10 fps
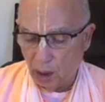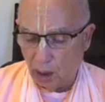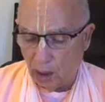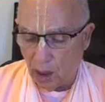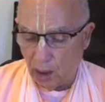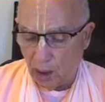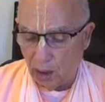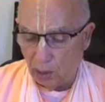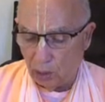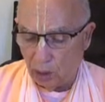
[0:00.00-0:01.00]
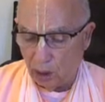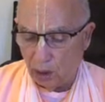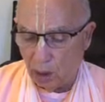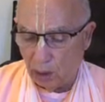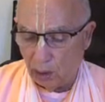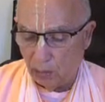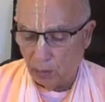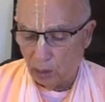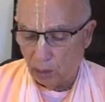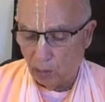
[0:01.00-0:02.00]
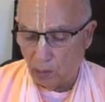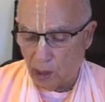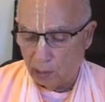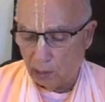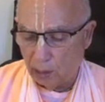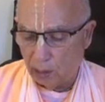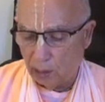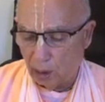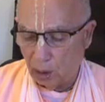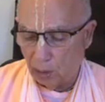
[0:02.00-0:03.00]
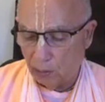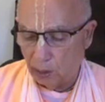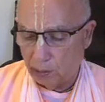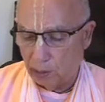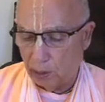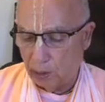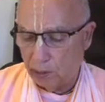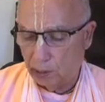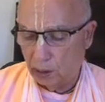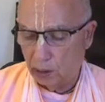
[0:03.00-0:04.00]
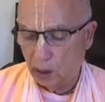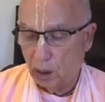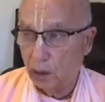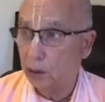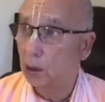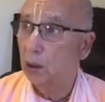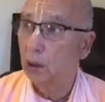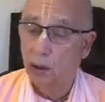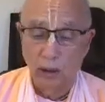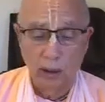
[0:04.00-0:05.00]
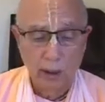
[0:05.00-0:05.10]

Gaya Mano Bhakyatara Bhakti Sadakarya.